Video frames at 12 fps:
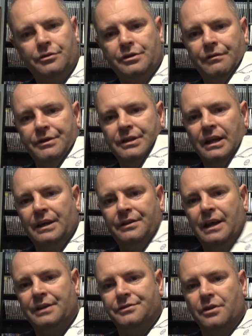obviously
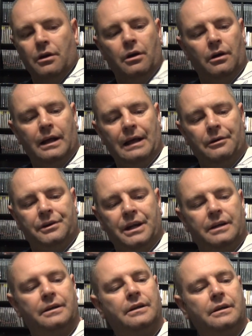that's not held
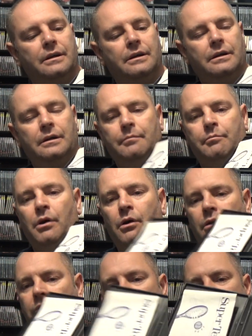in.
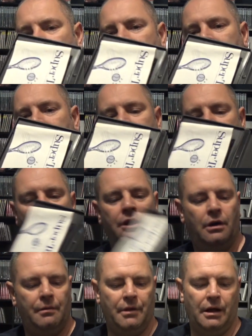But you
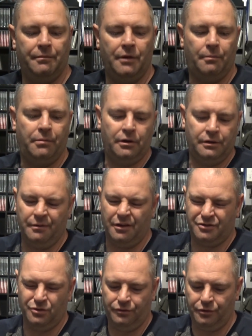know, I'm
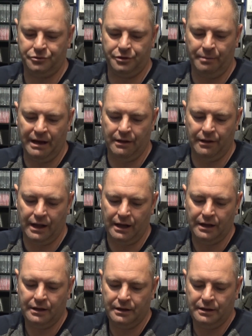not too fussed about that.
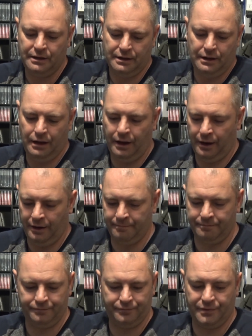
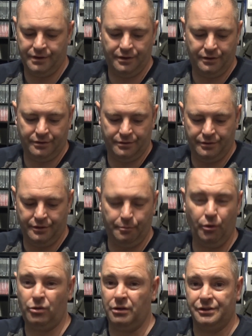The
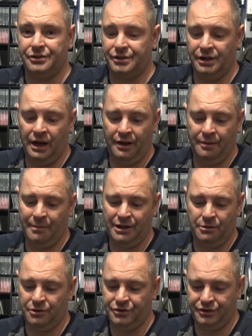booklets, the
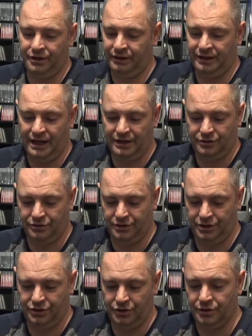manual's still in nice
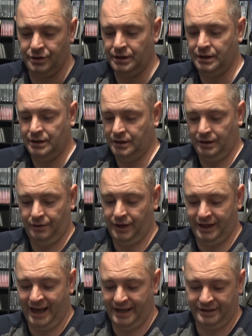condition. The
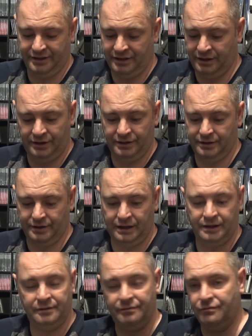case is
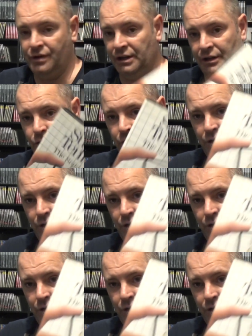in really good